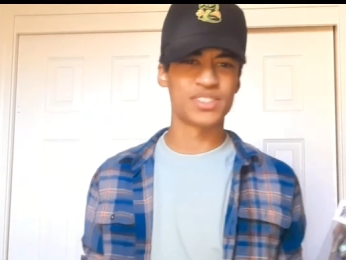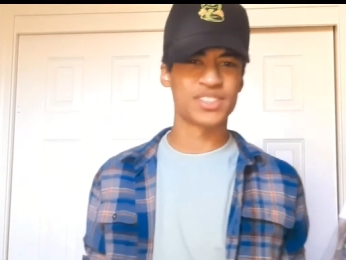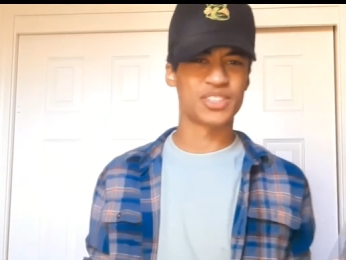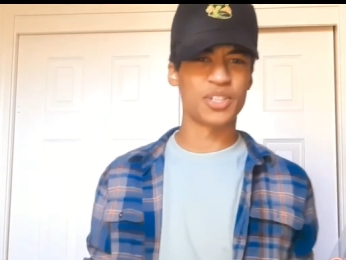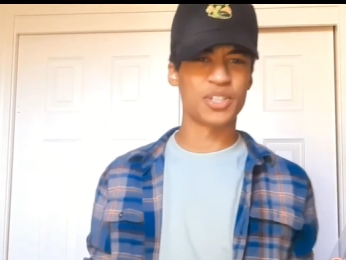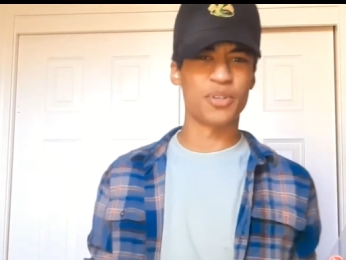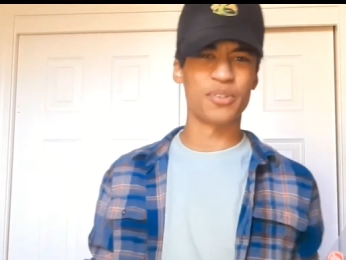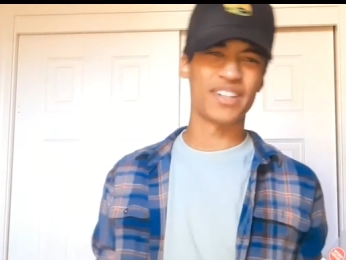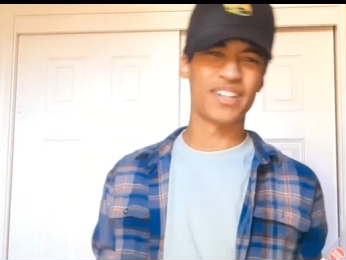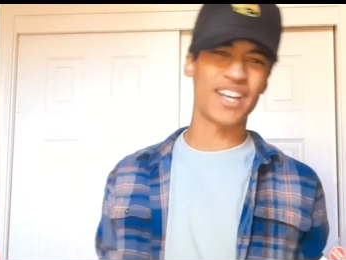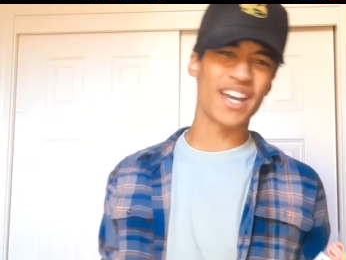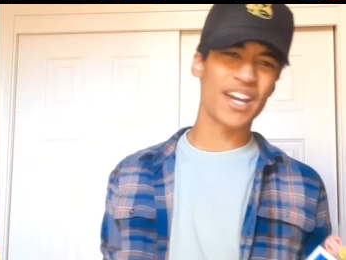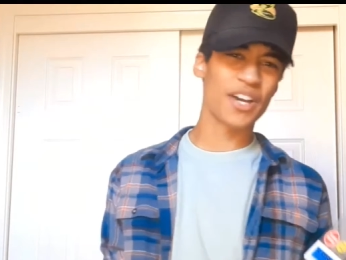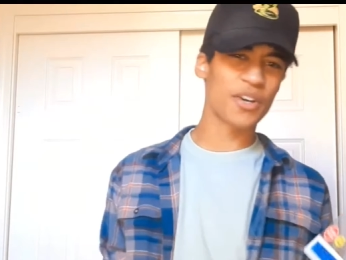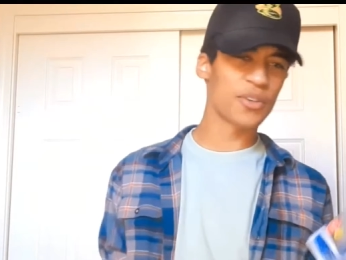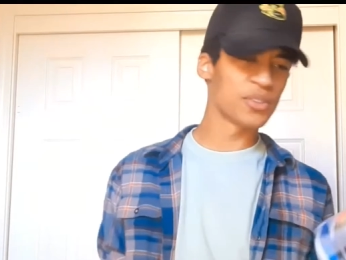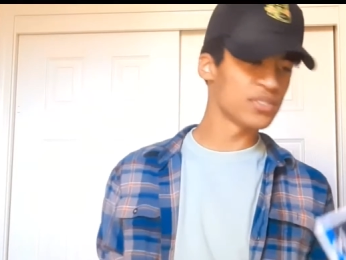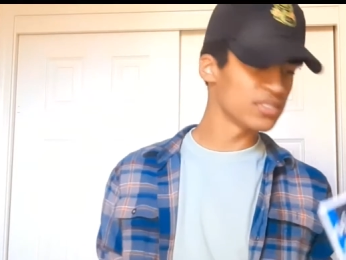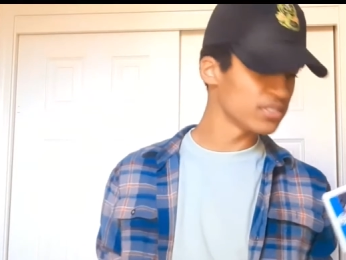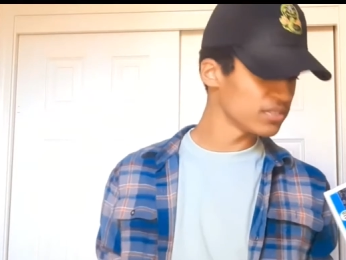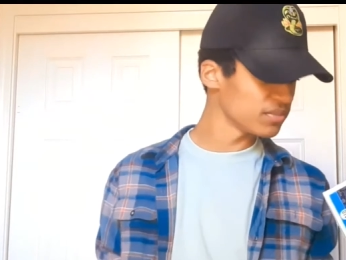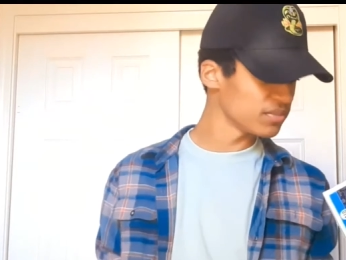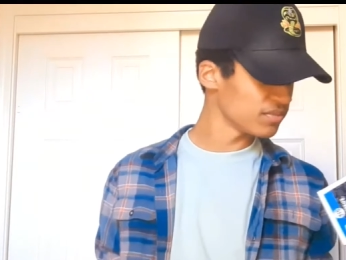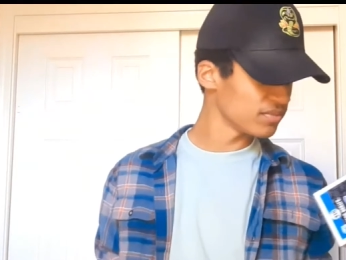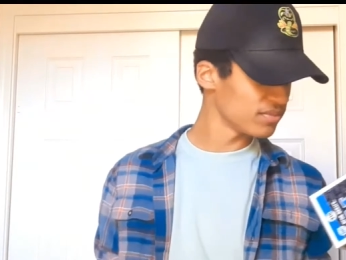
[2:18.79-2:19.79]
So
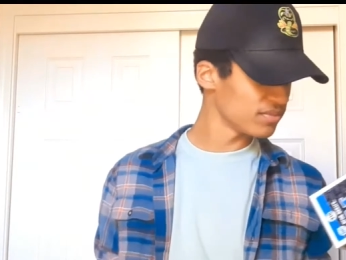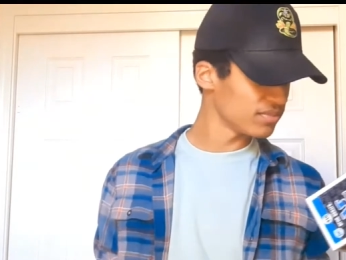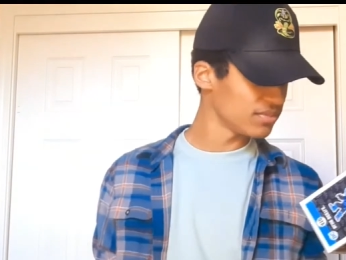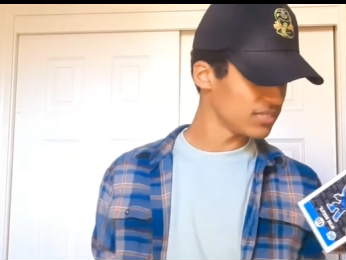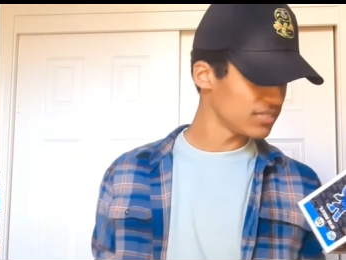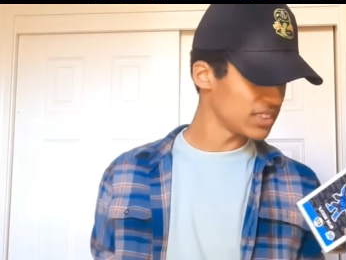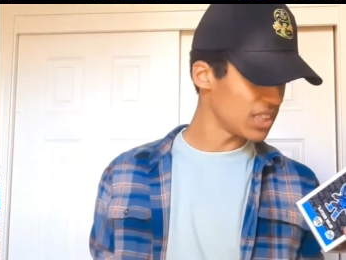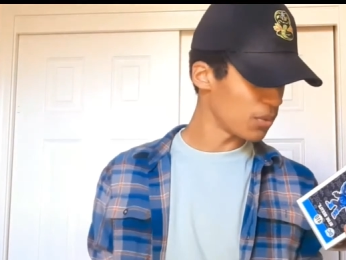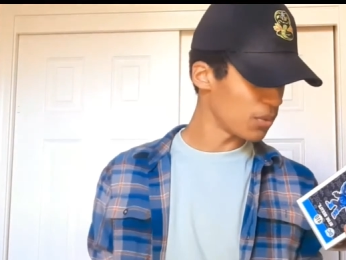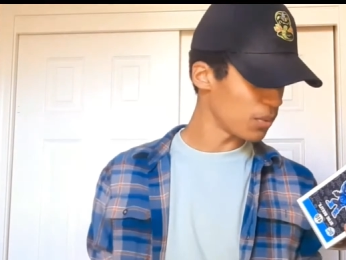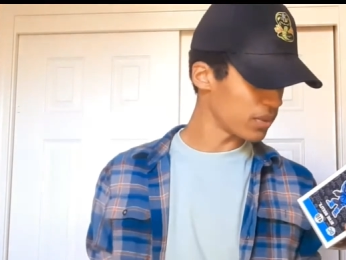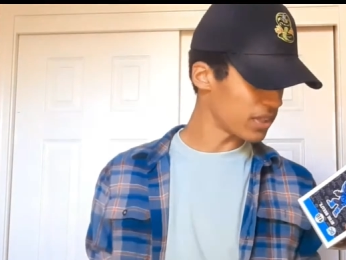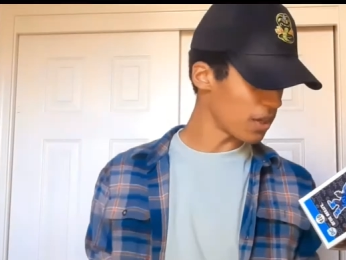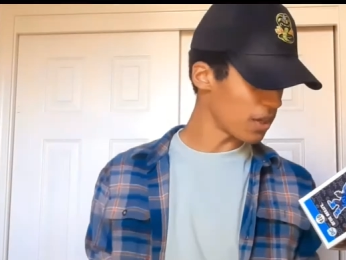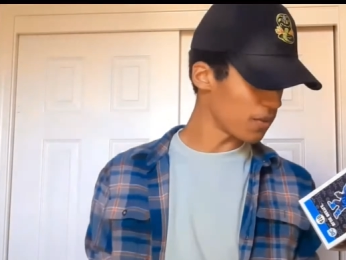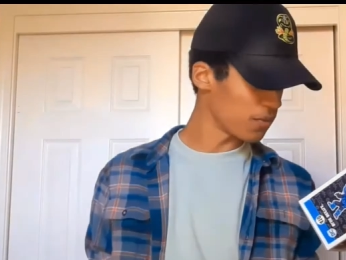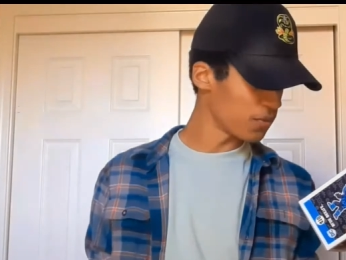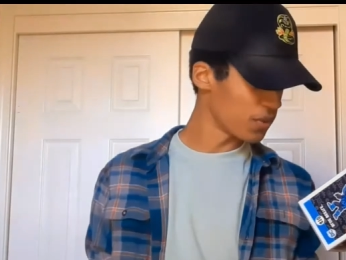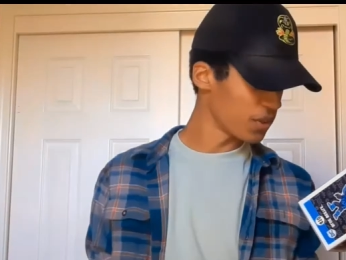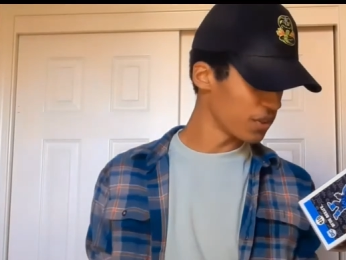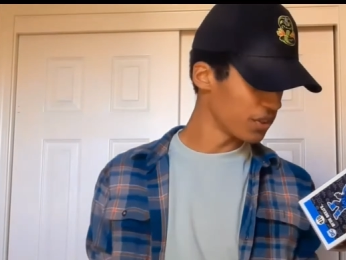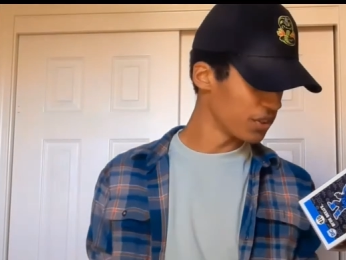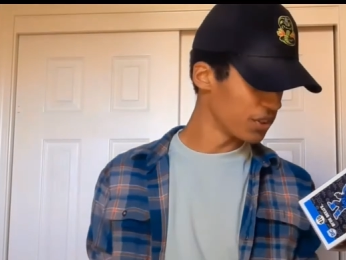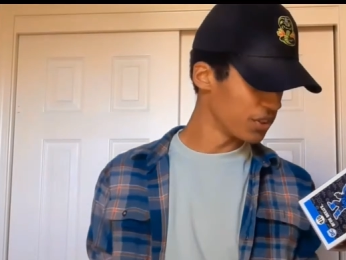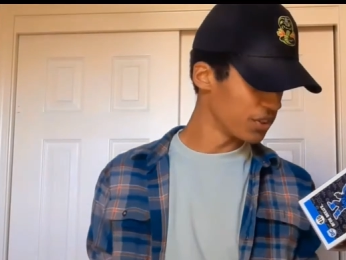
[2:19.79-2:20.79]
now, without
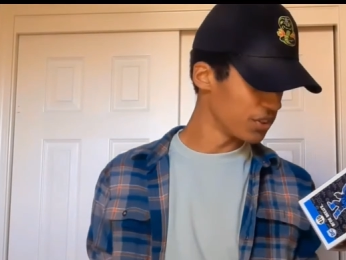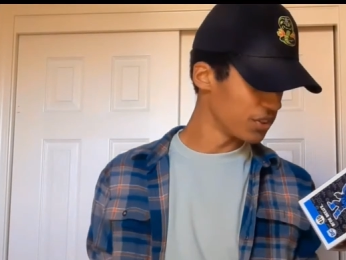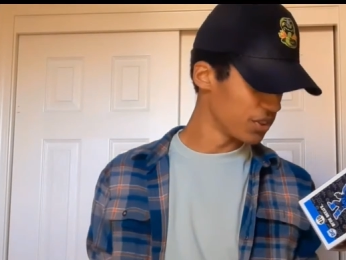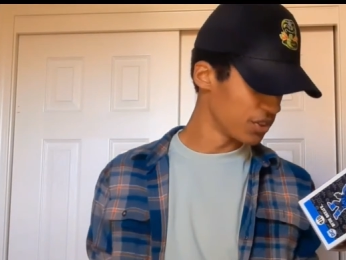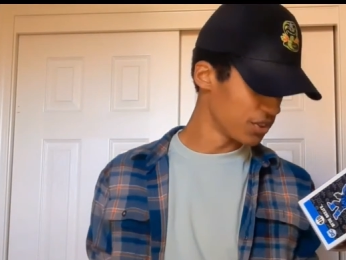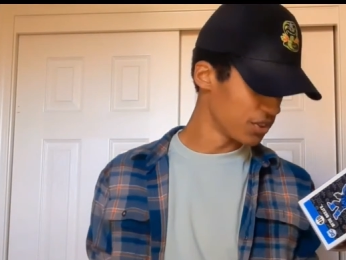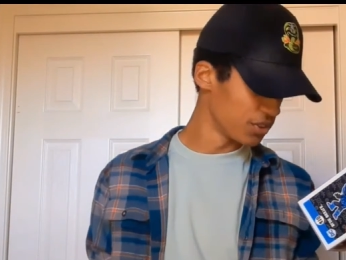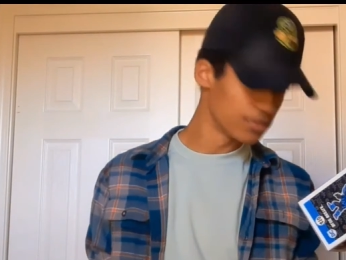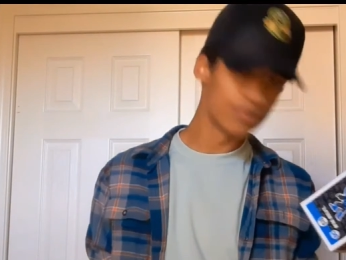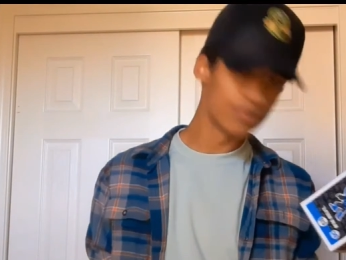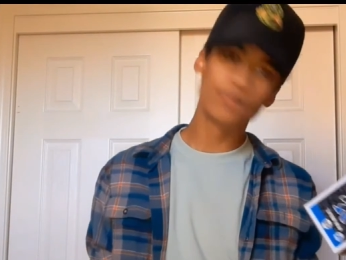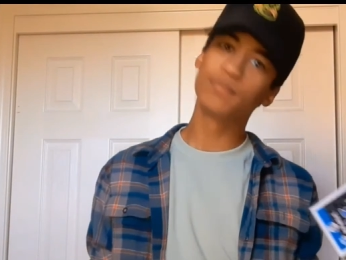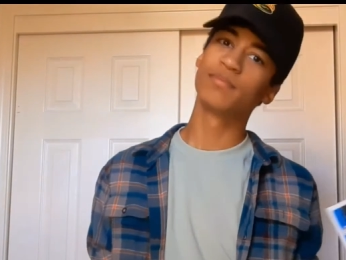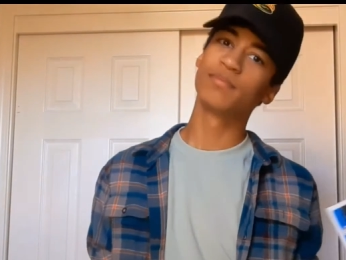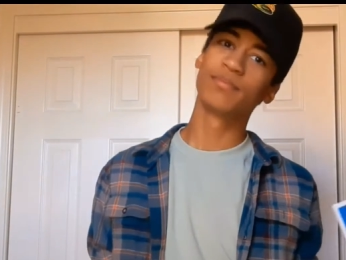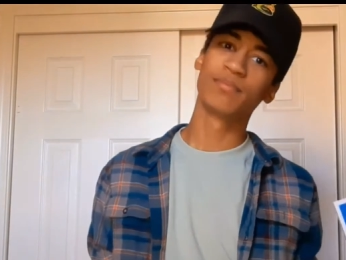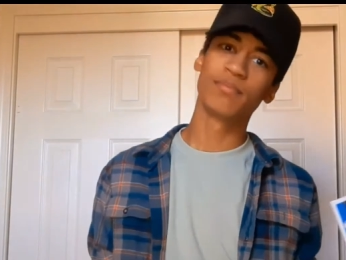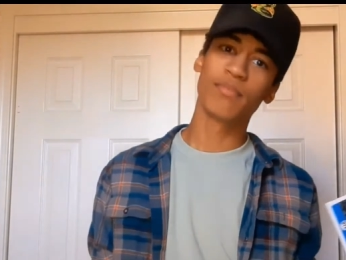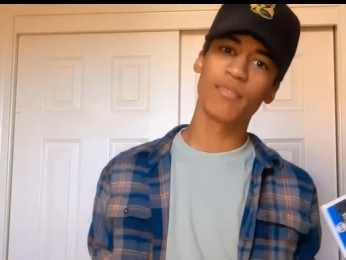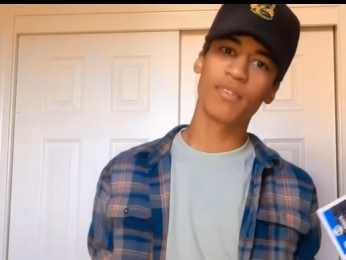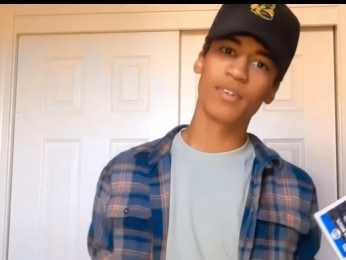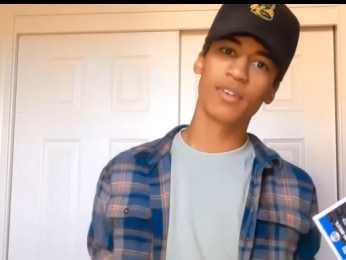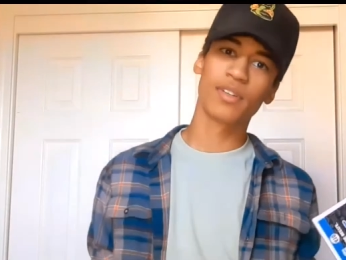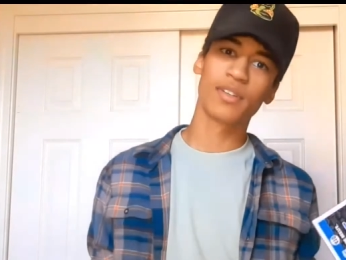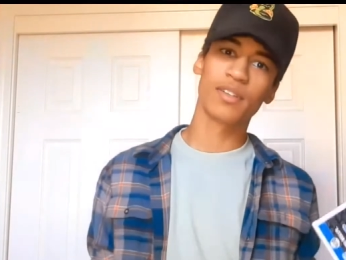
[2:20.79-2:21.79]
further ado,
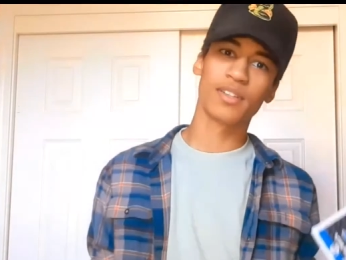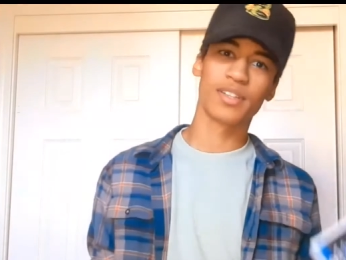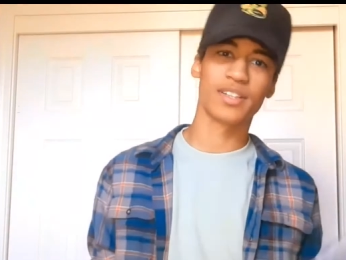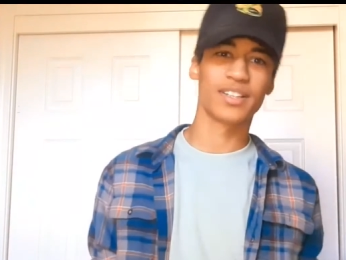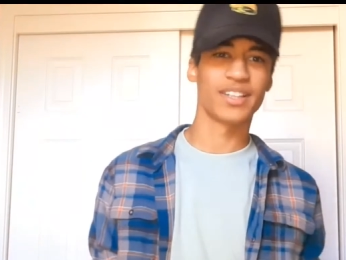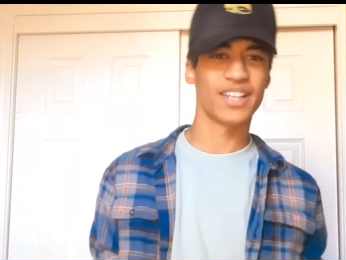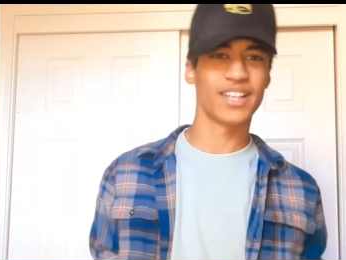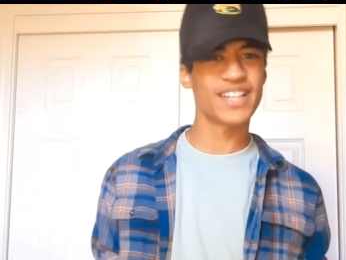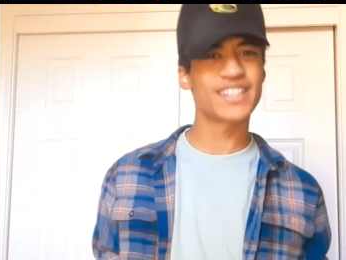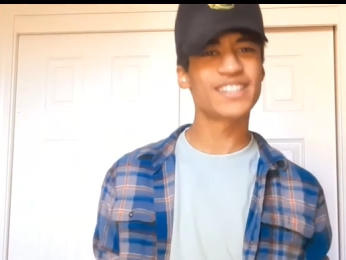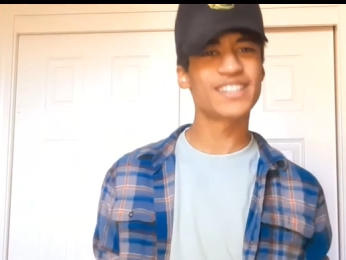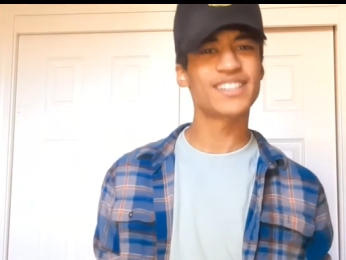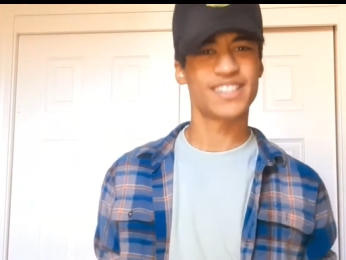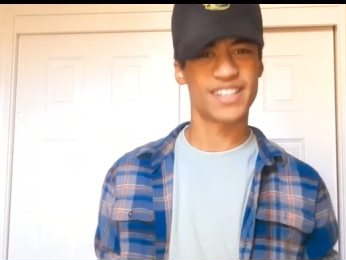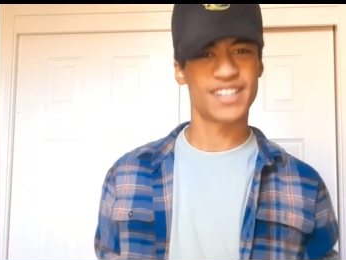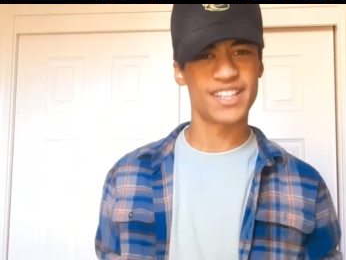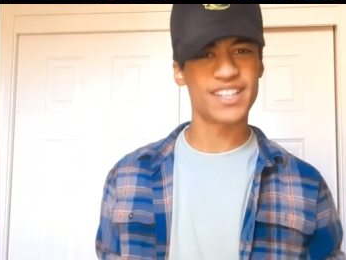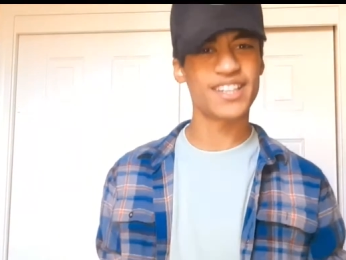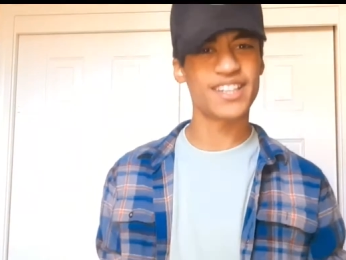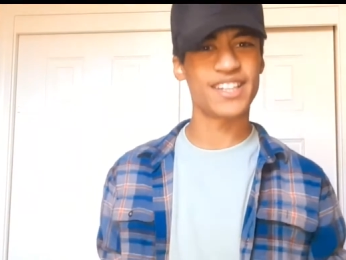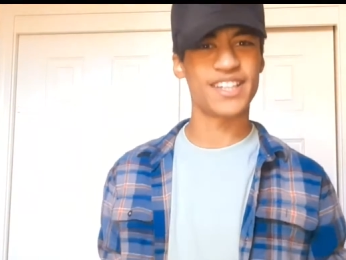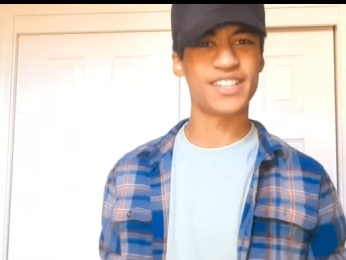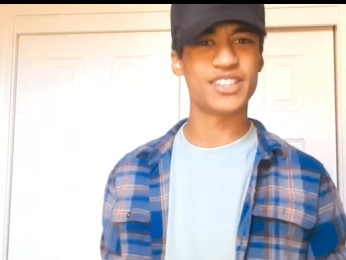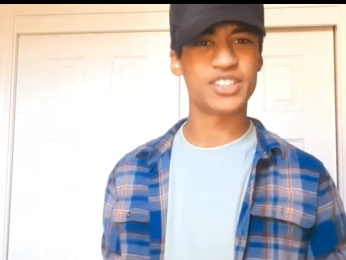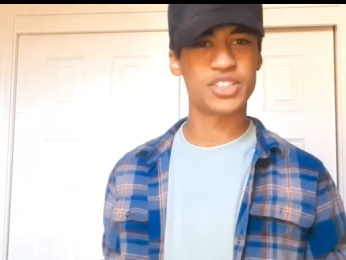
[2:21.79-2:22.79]
let's
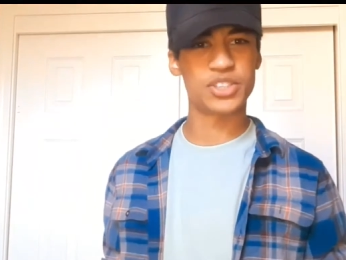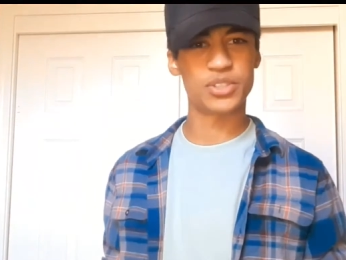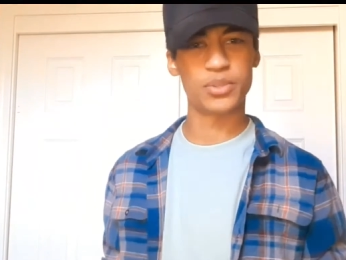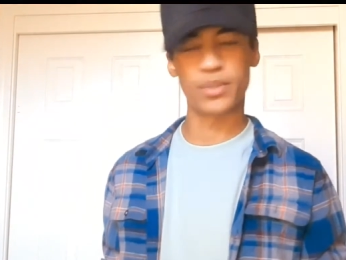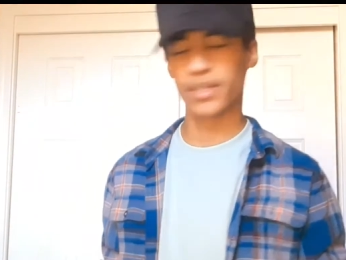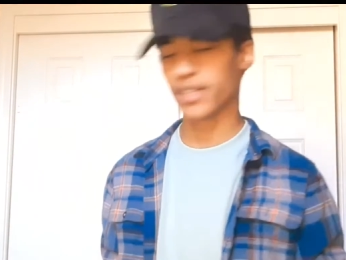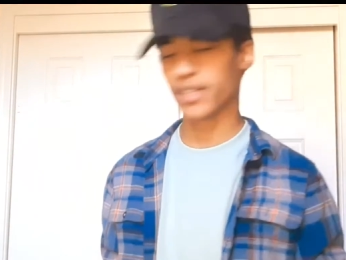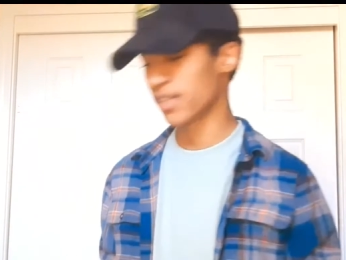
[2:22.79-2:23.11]
get into